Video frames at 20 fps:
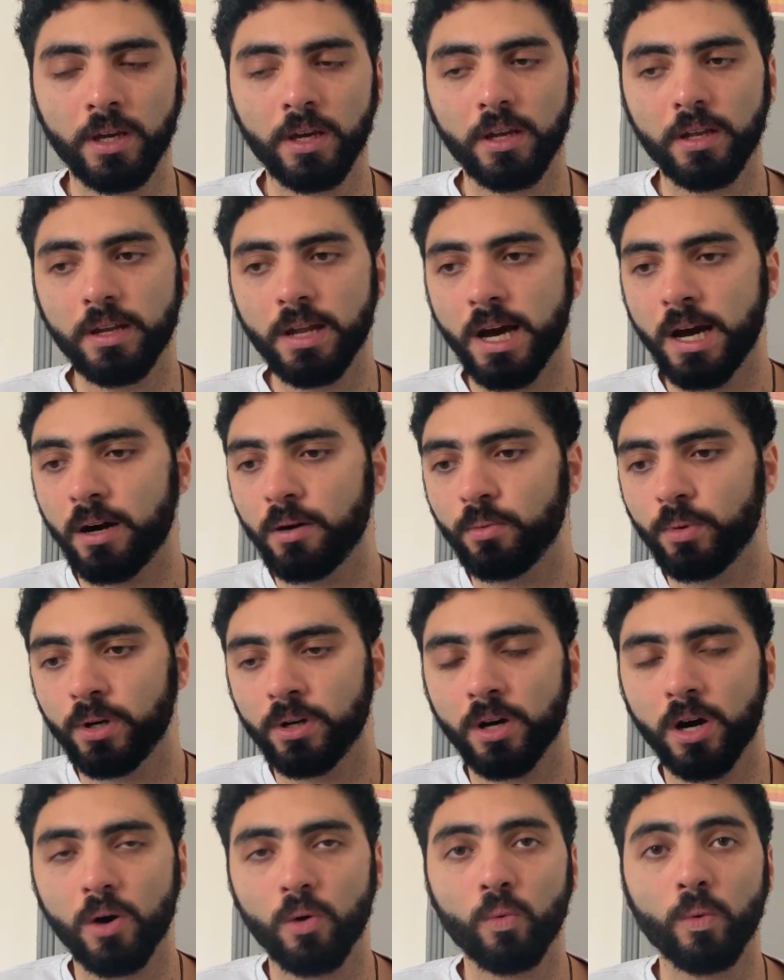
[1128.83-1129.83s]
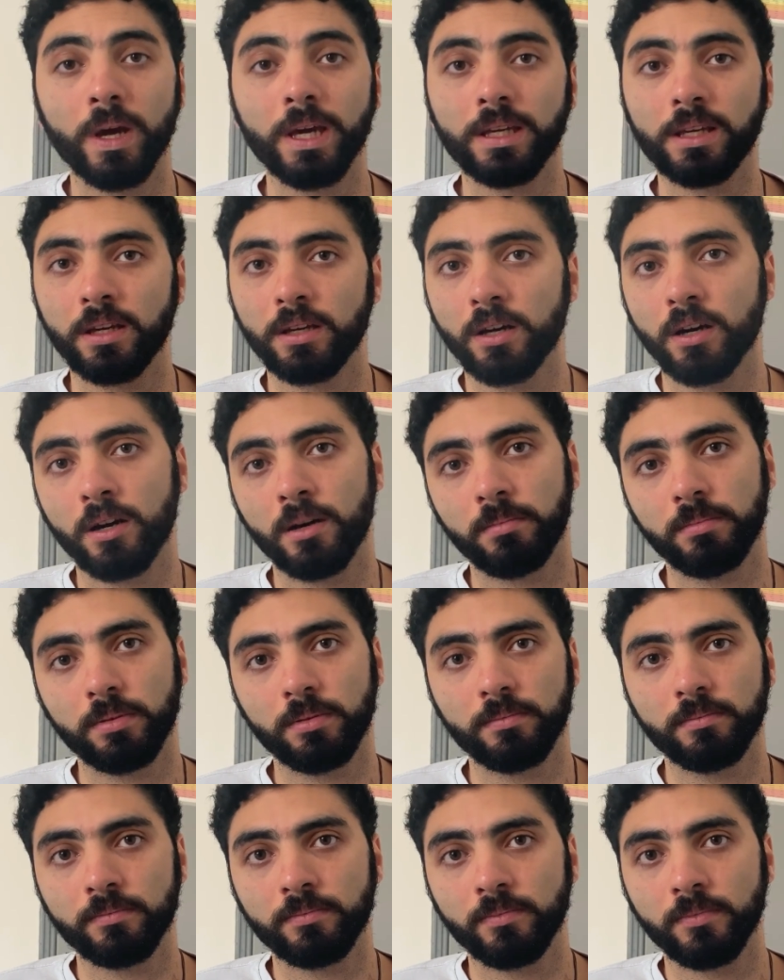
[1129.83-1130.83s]
Now we're not waking up
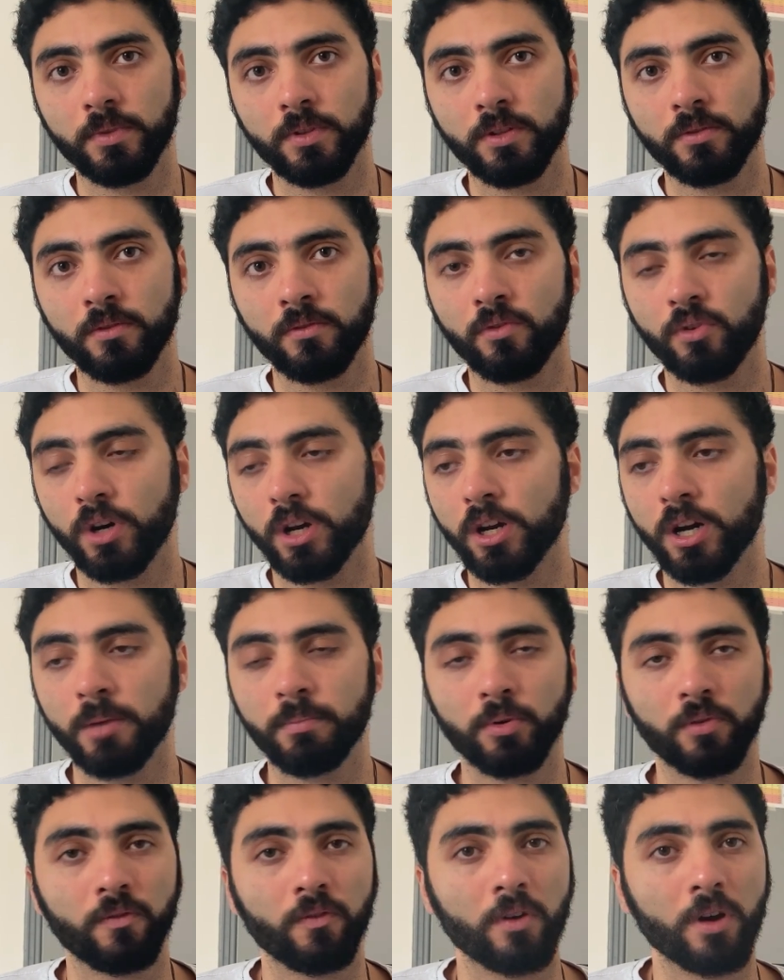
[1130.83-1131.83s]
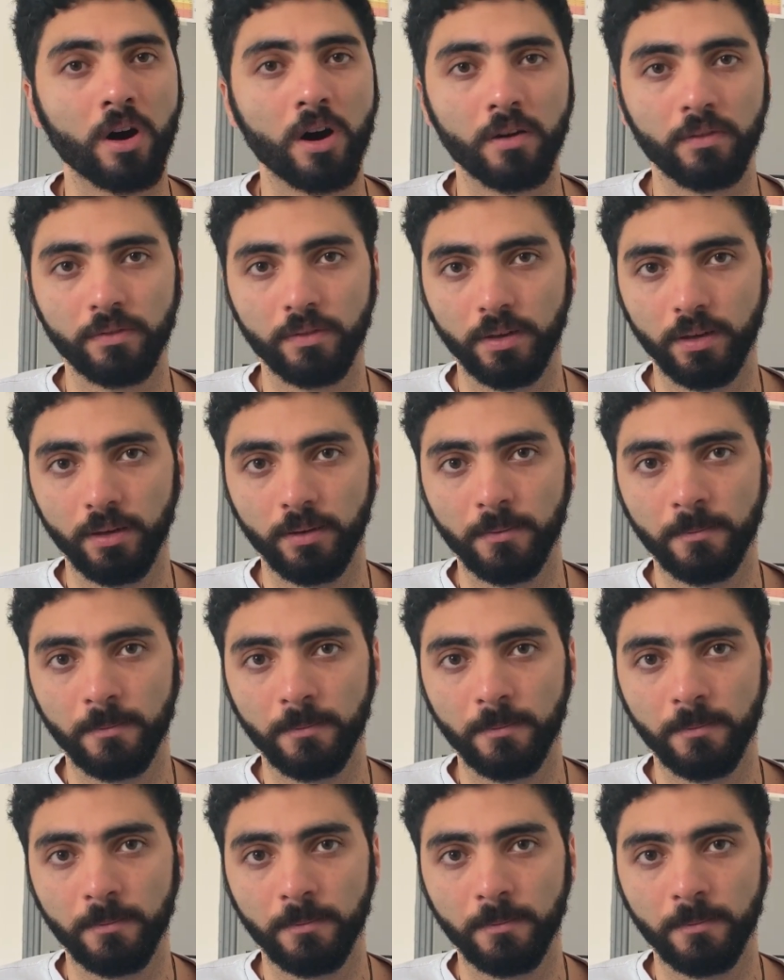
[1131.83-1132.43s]
for a cup of coffee